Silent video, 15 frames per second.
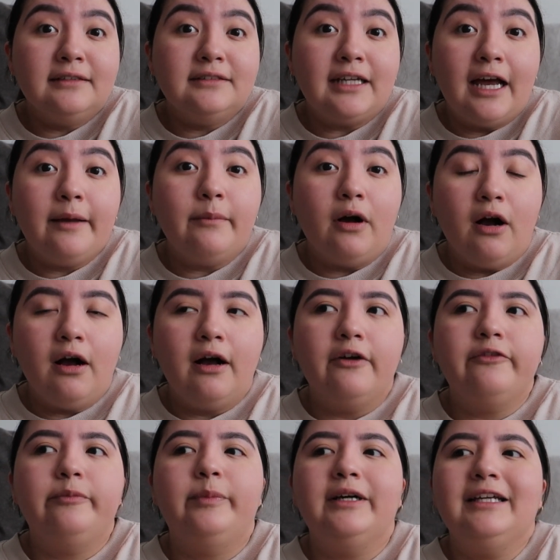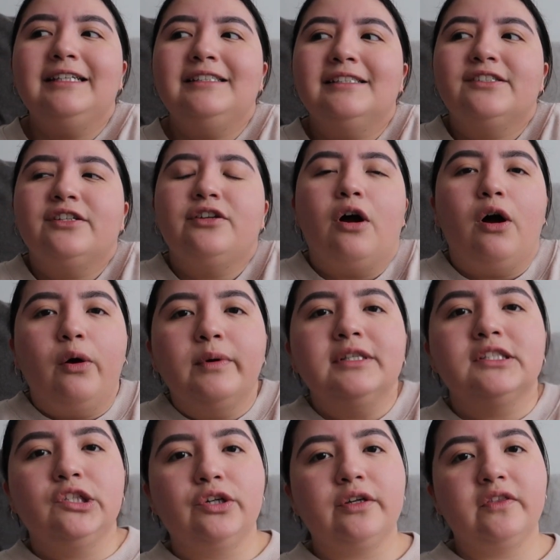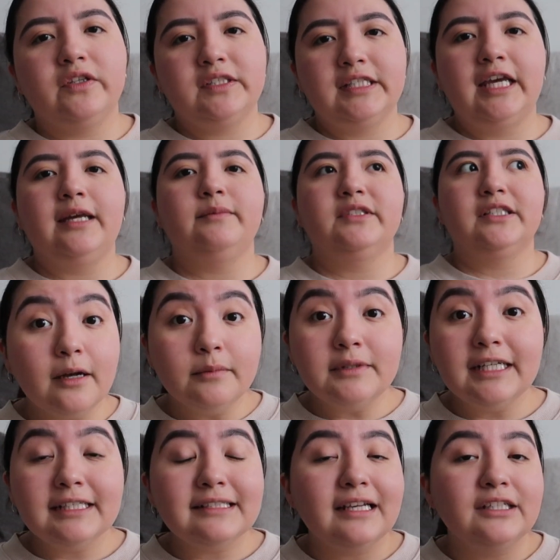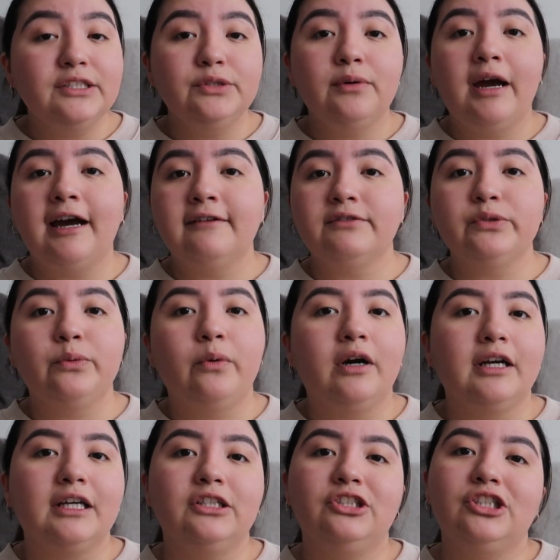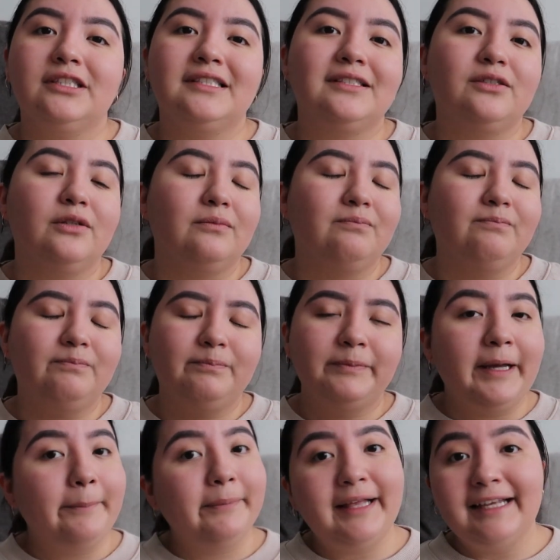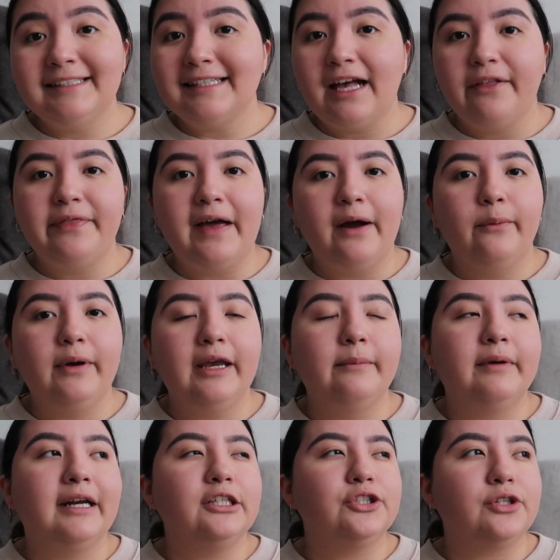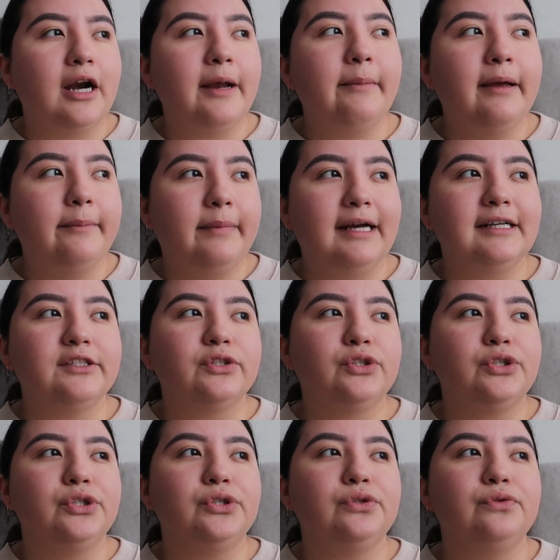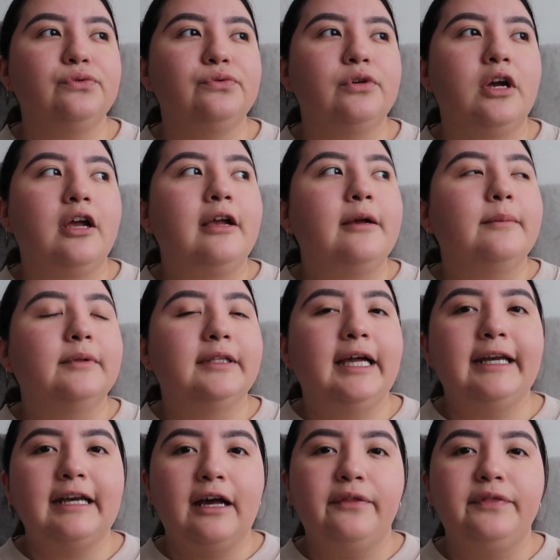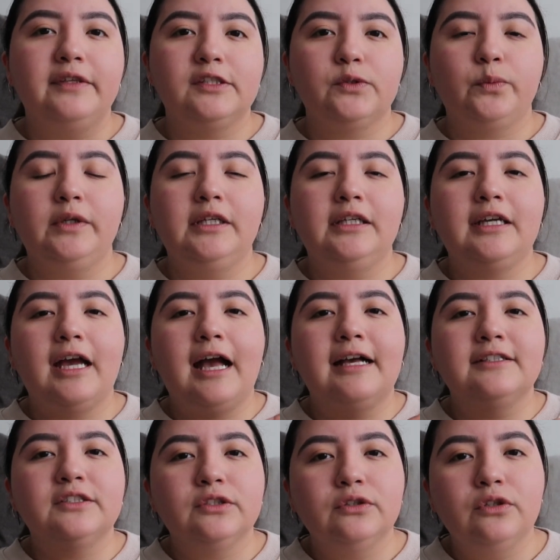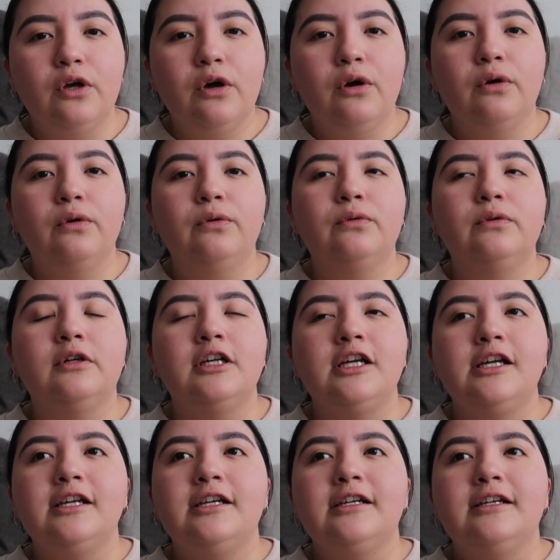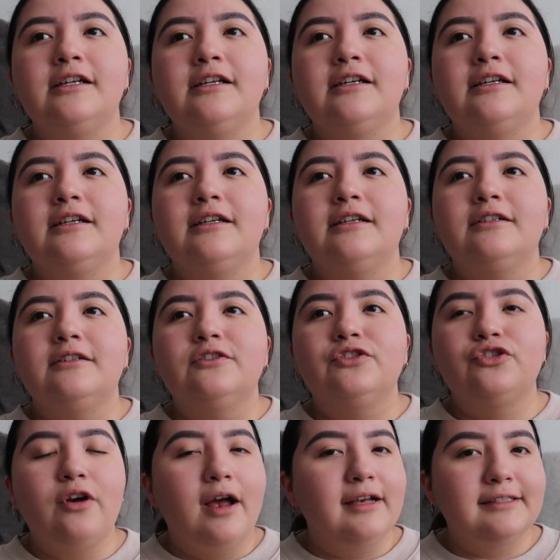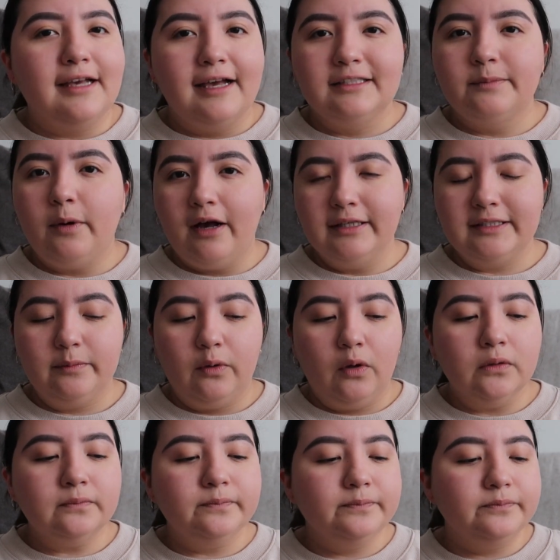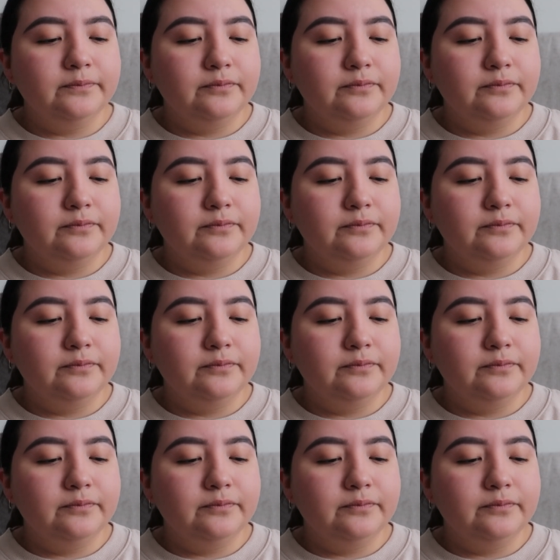time off, but it doesn't always look the same. Some days I do have to work, it just plans out that way, but I try my best to plan out this week as low stress as possible.